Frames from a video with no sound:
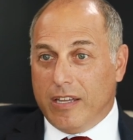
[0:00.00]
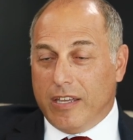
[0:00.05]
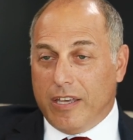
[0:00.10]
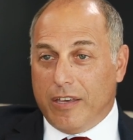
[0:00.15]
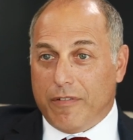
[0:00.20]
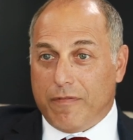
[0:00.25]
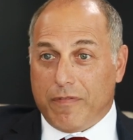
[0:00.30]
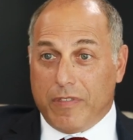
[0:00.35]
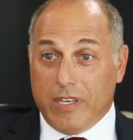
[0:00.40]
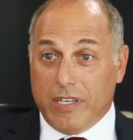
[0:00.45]

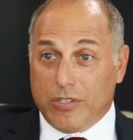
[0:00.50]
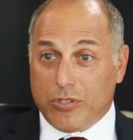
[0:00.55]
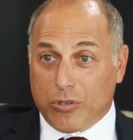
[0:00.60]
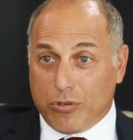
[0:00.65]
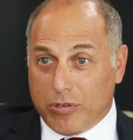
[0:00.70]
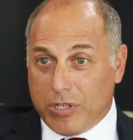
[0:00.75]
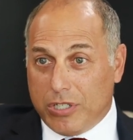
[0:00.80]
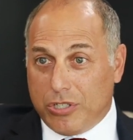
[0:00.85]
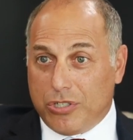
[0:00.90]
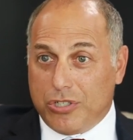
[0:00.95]
If these
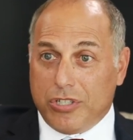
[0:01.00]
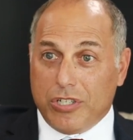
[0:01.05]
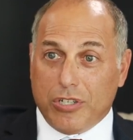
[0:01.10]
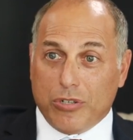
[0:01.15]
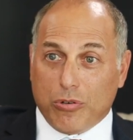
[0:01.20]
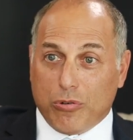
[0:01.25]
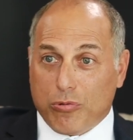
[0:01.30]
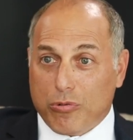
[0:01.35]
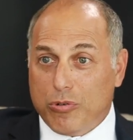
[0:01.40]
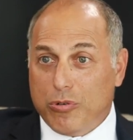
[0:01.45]

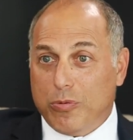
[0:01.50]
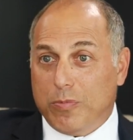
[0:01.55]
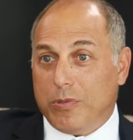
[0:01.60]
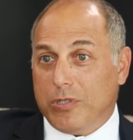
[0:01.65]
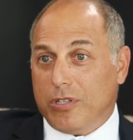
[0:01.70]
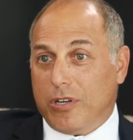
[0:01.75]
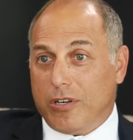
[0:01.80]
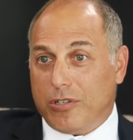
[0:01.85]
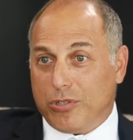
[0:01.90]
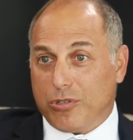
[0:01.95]
Christian
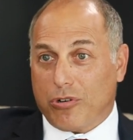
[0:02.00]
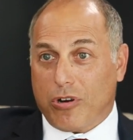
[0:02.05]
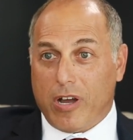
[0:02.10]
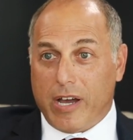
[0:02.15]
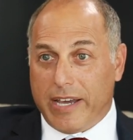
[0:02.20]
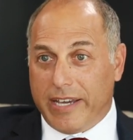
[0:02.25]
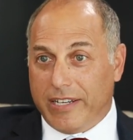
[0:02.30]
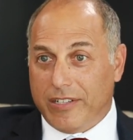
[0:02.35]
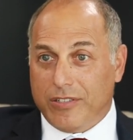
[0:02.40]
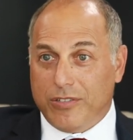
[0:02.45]
groups are
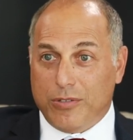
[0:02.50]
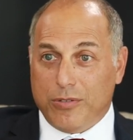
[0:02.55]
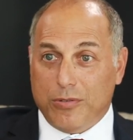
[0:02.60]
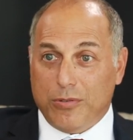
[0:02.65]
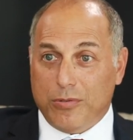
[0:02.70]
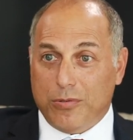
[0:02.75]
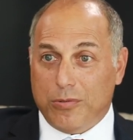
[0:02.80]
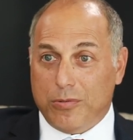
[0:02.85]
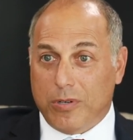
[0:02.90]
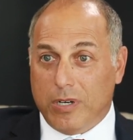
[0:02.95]
trying
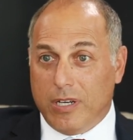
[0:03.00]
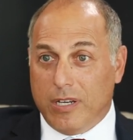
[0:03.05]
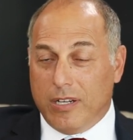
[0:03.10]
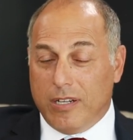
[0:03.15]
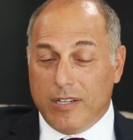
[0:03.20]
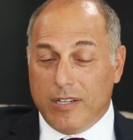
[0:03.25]
to